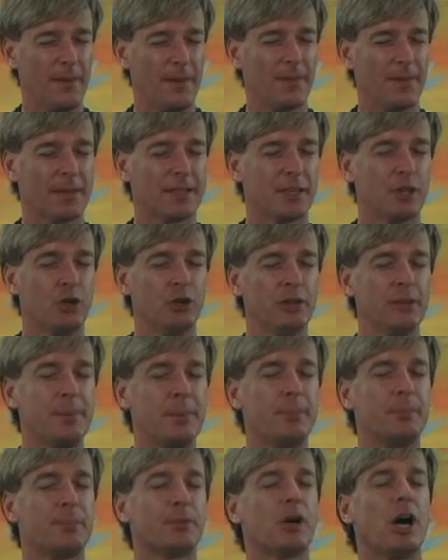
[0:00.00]
that can only
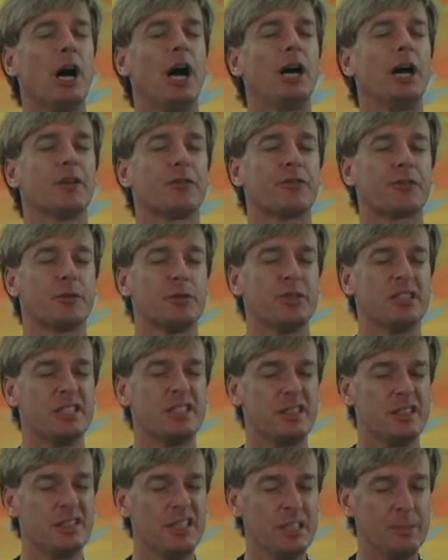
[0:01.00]
be brought through the
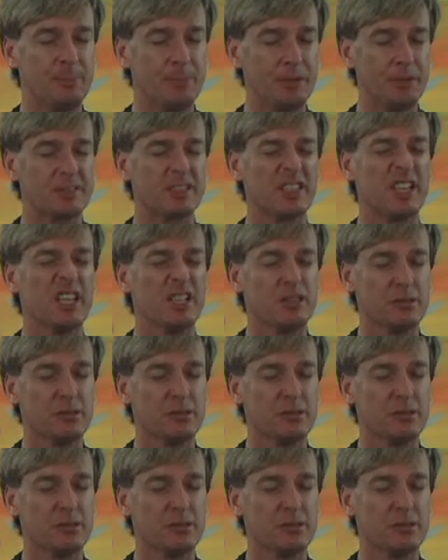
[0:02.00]
deepest